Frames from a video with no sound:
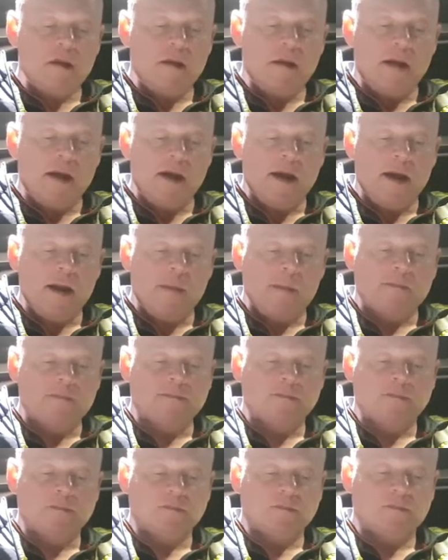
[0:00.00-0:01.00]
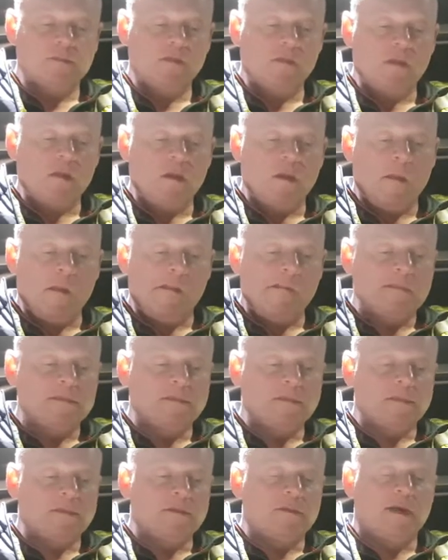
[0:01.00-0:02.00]
When
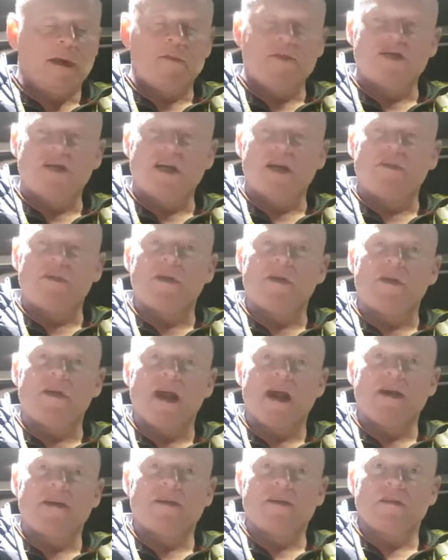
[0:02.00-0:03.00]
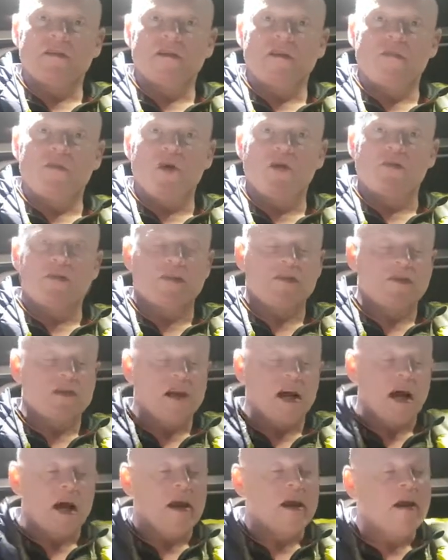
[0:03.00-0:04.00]
I'm sleeping, like I'm locked
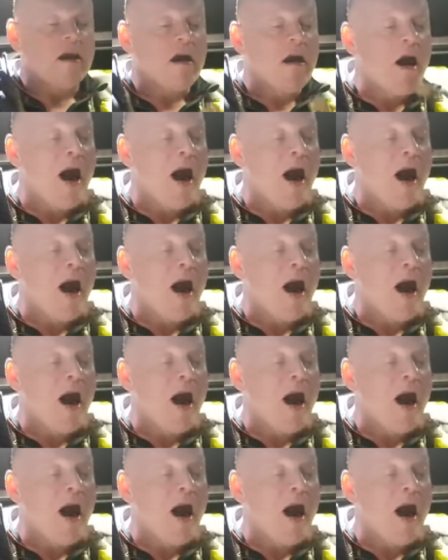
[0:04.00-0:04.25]
inside.